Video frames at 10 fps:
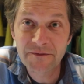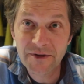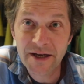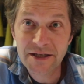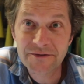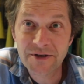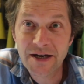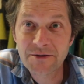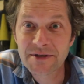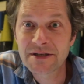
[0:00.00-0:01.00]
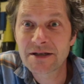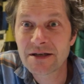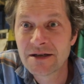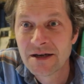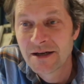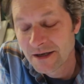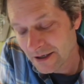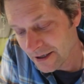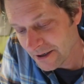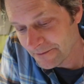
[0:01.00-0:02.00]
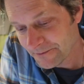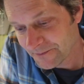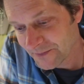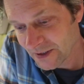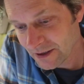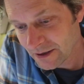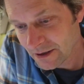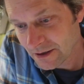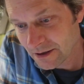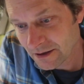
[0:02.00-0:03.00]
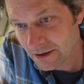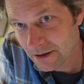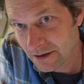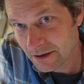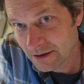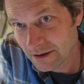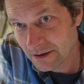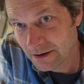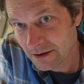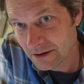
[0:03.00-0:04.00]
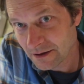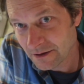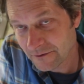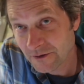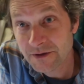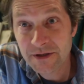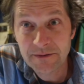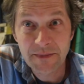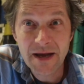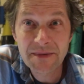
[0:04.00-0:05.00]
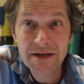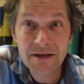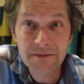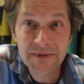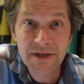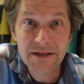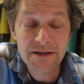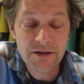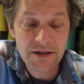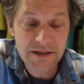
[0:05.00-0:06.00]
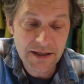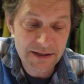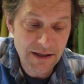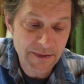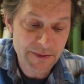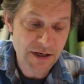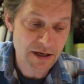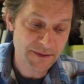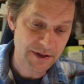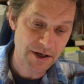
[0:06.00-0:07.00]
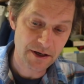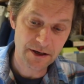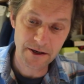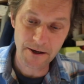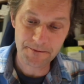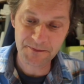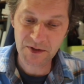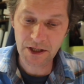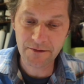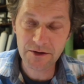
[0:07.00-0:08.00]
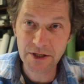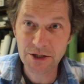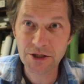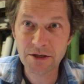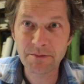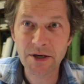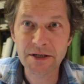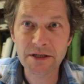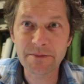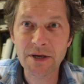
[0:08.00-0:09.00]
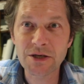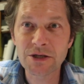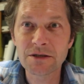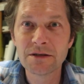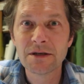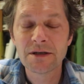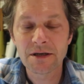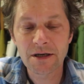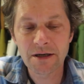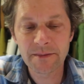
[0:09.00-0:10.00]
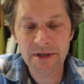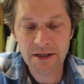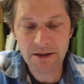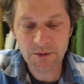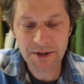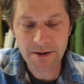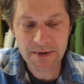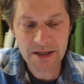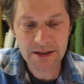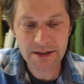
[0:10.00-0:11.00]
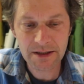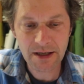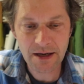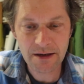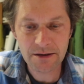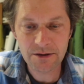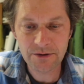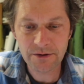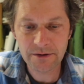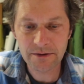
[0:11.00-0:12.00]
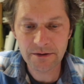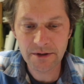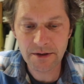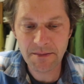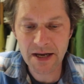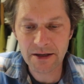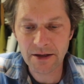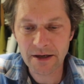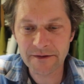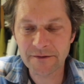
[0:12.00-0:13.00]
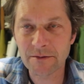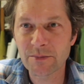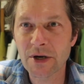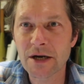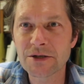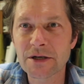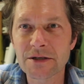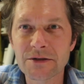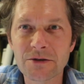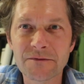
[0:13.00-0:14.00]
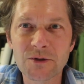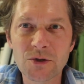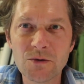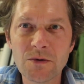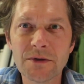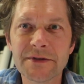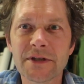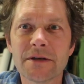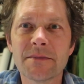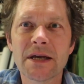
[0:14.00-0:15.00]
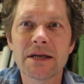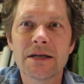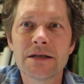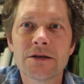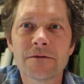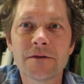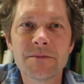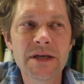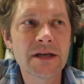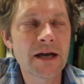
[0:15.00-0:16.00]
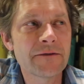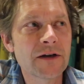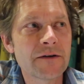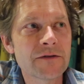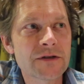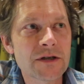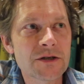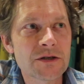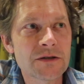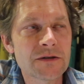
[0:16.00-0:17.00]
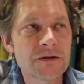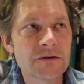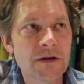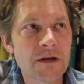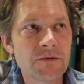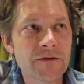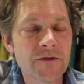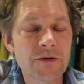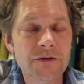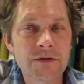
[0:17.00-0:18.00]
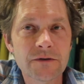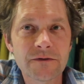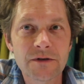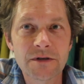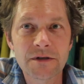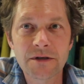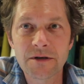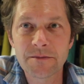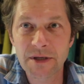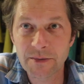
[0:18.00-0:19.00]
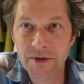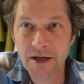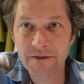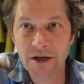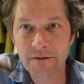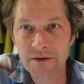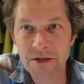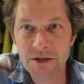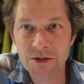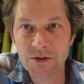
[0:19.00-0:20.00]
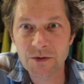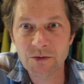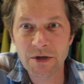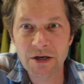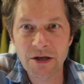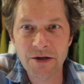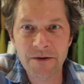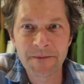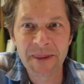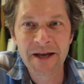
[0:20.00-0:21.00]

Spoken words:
Flags for Iowa City. Um, uh, First, my mediums as an artist, I say my mediums are conversation and participation. And what that means is that I do and make a lot of different projects and sort of tools that make it easier for me to have conversations with folks, or for people to have conversations with one another.